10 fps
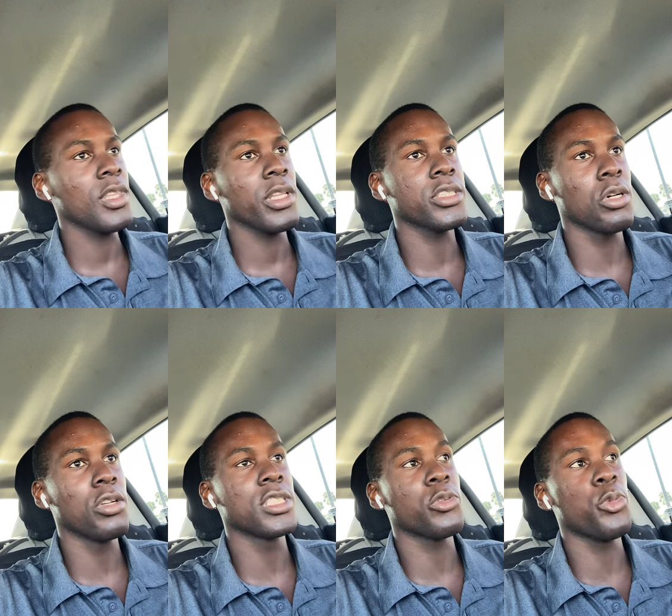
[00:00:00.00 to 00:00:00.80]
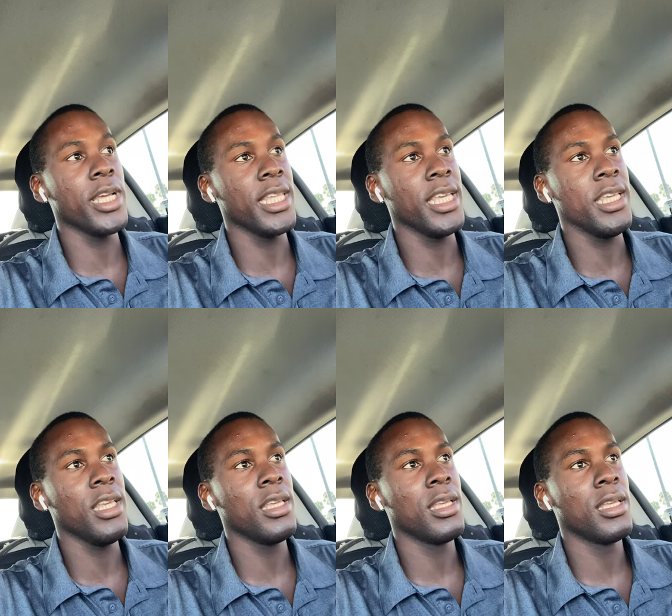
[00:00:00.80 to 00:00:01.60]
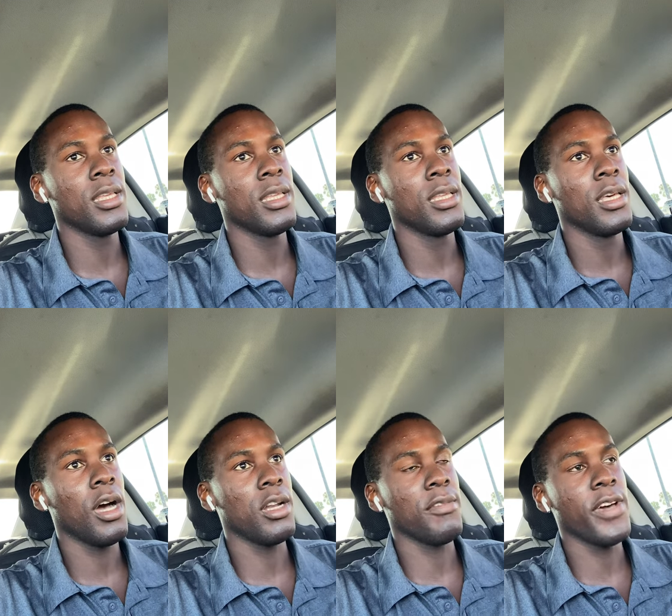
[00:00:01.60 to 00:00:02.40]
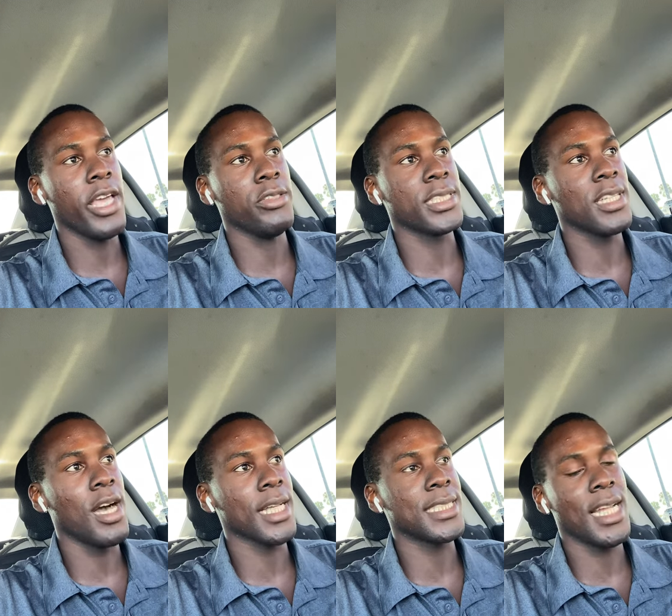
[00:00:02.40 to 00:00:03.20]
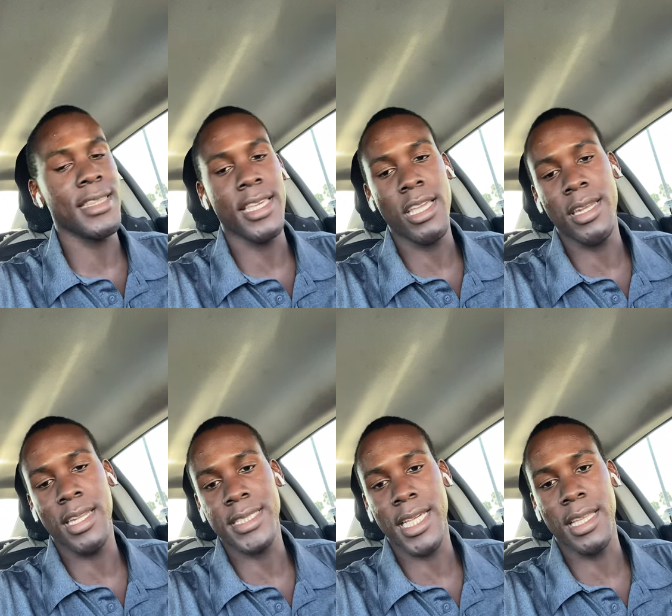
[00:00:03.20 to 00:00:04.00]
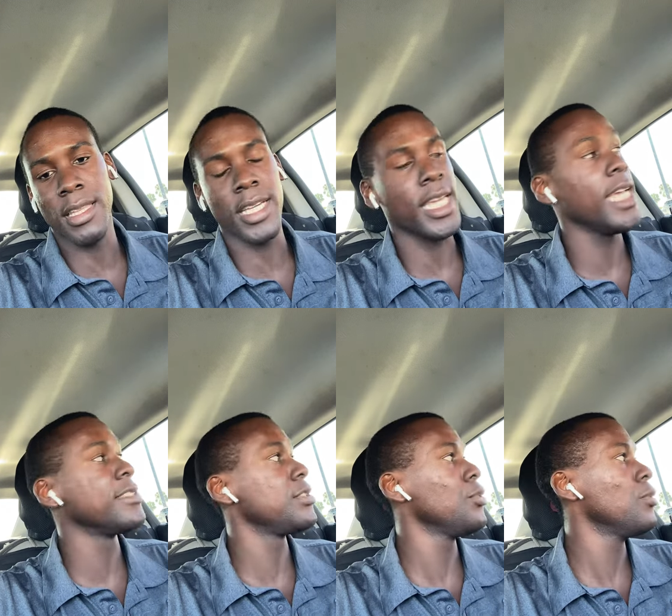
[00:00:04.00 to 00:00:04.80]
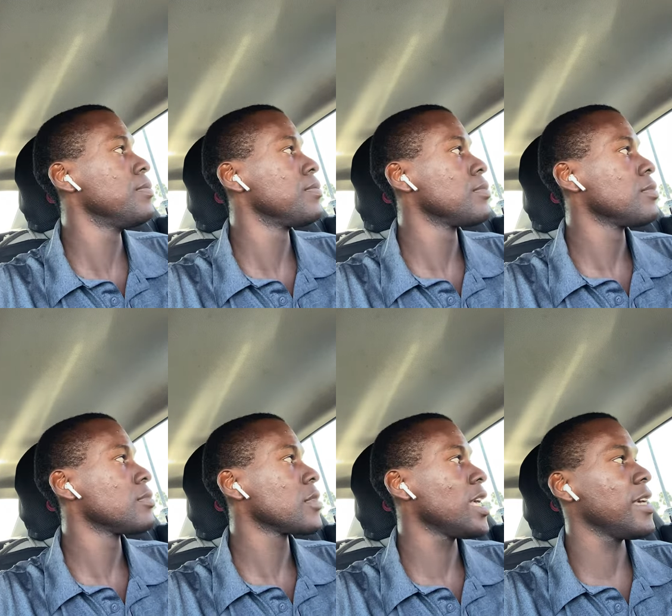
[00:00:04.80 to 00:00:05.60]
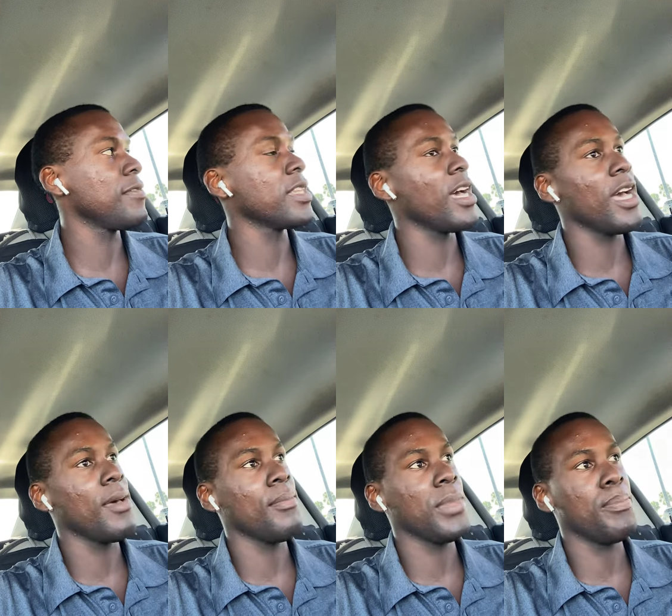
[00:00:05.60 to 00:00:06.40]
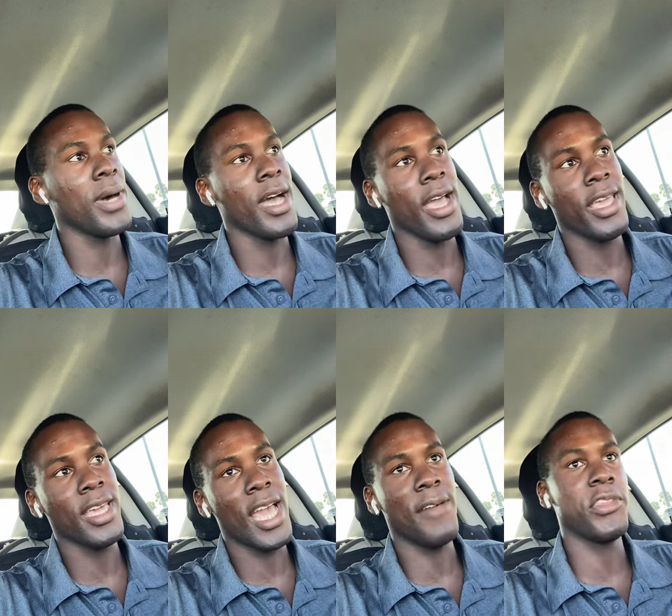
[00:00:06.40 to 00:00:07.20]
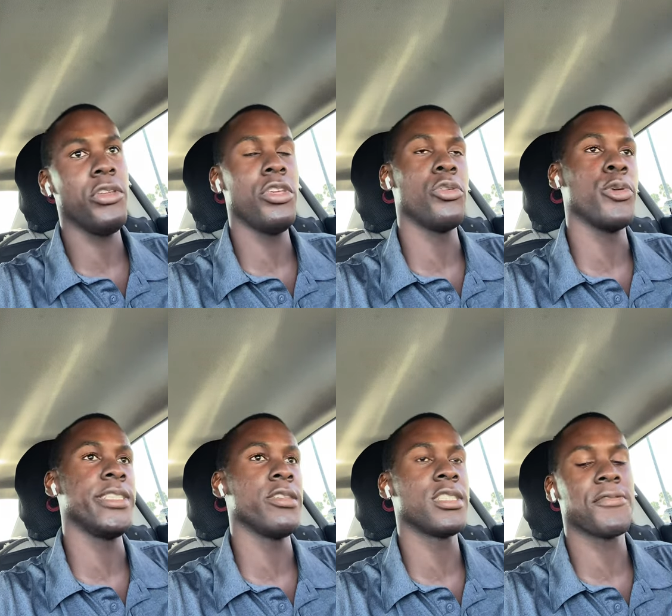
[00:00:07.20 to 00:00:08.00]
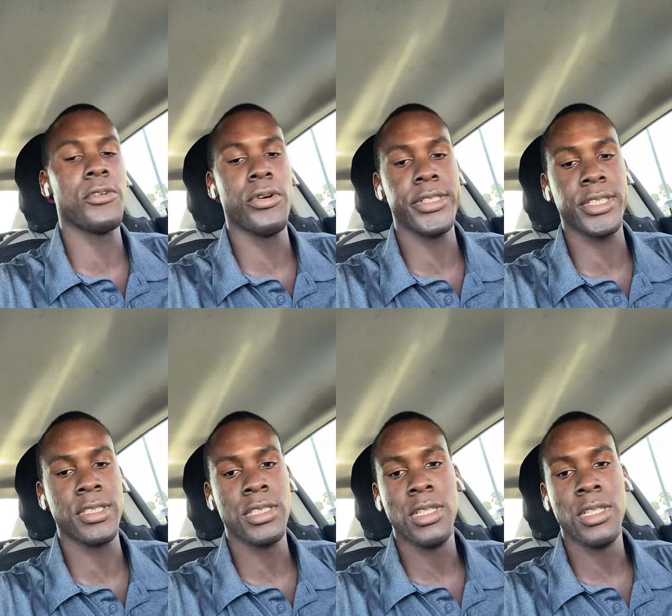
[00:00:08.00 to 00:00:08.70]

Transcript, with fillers: So those are really undervalued stocks that I think y'all need to take a look into. If not, be buying after you do your research, of course.